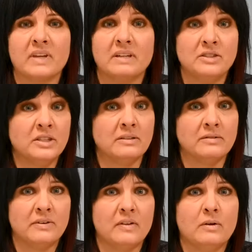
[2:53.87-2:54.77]
chilled
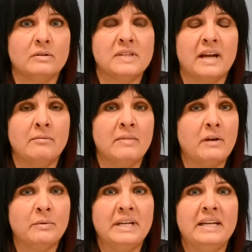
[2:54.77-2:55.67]
for the whole time
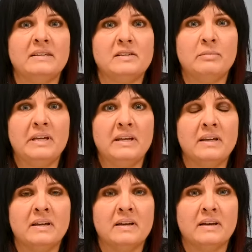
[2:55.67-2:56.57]
that we need it to be
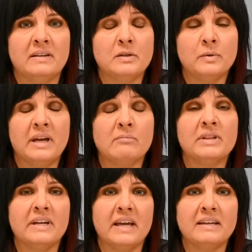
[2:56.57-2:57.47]
until we
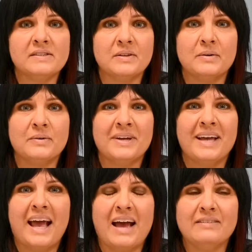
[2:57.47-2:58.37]
unplug it. So
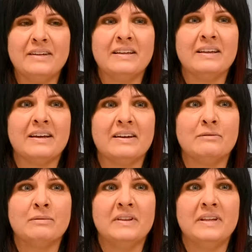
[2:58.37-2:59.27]
having
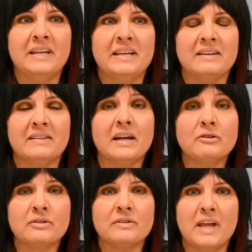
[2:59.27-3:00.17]
the
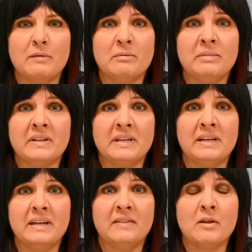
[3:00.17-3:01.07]
electrical
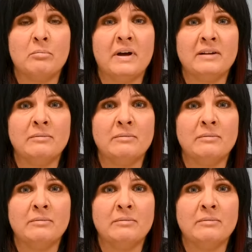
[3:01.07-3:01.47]
capability in the bottom